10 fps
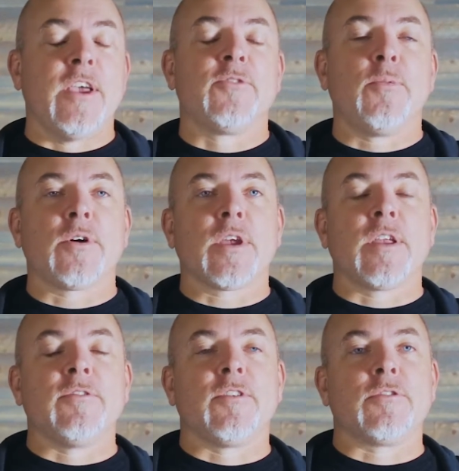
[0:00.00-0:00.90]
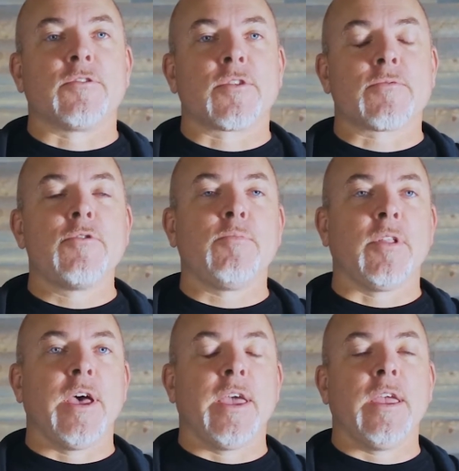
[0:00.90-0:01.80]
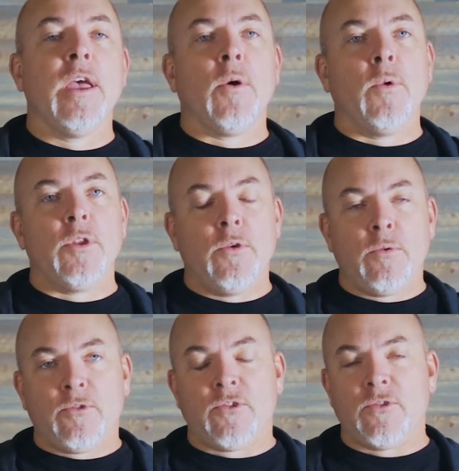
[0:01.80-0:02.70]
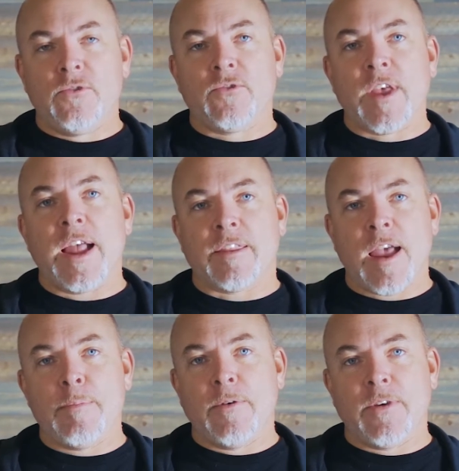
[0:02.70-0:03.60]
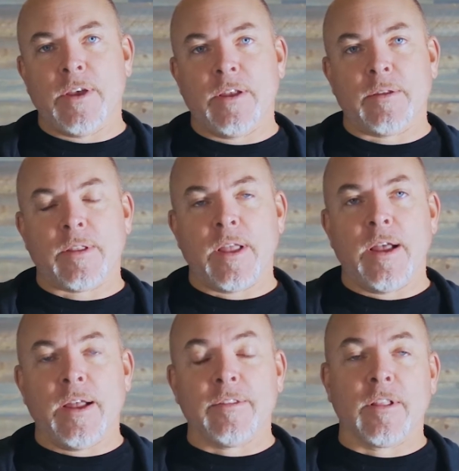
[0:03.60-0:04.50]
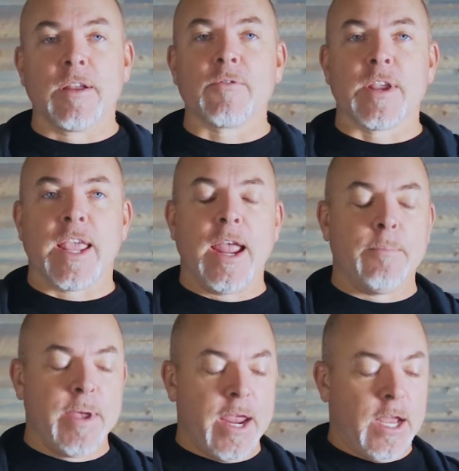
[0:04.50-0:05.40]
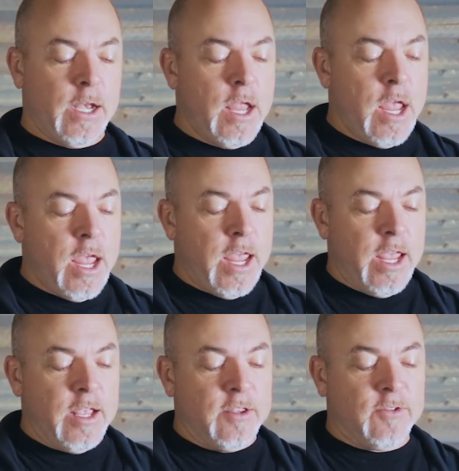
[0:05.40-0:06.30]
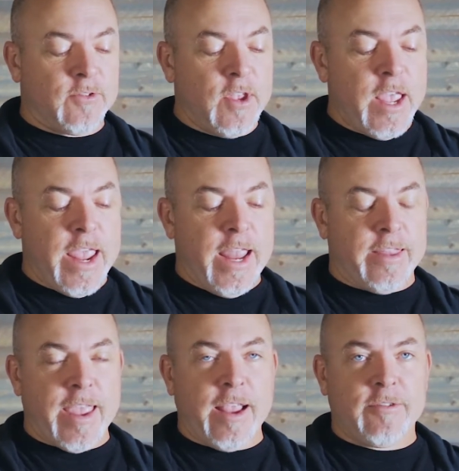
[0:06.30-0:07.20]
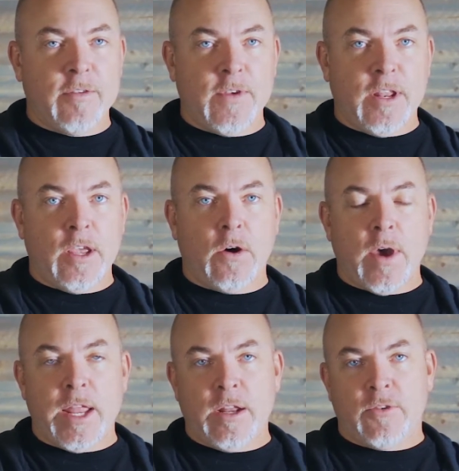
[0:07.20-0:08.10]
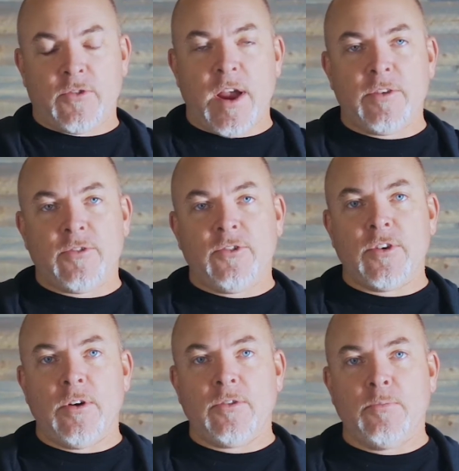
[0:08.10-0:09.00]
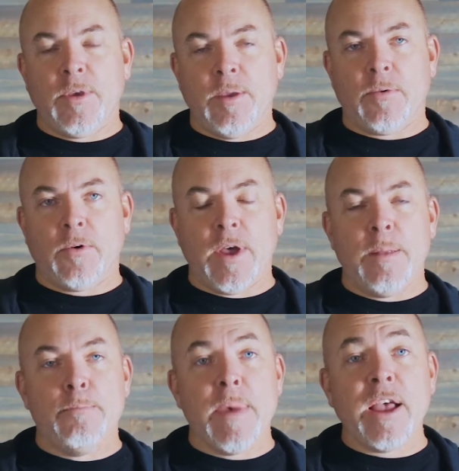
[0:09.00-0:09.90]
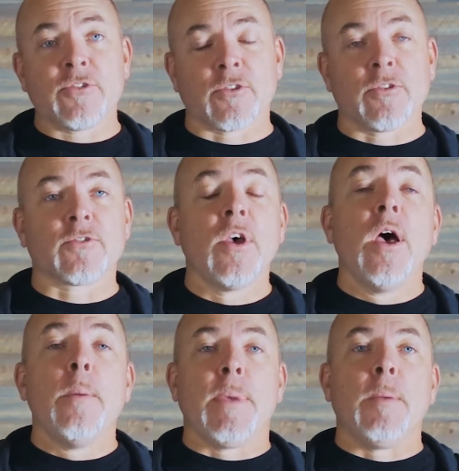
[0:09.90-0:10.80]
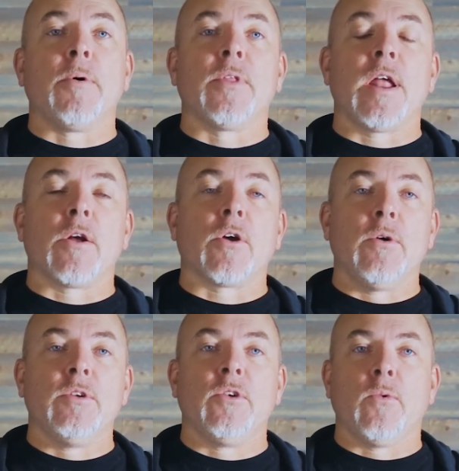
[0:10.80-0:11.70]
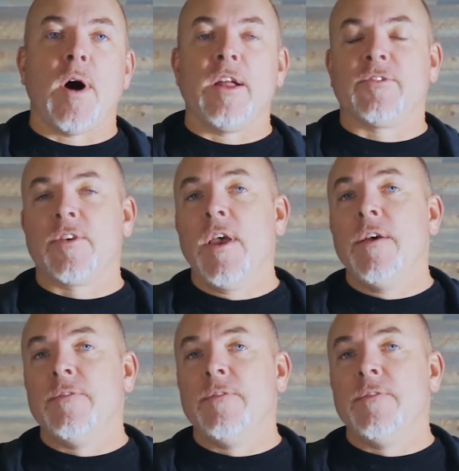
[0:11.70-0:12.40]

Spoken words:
Facebook considers ThruPlay when you choose that type of a delivery campaign, is it takes the video and it tries to show it to people and measures people that are going to watch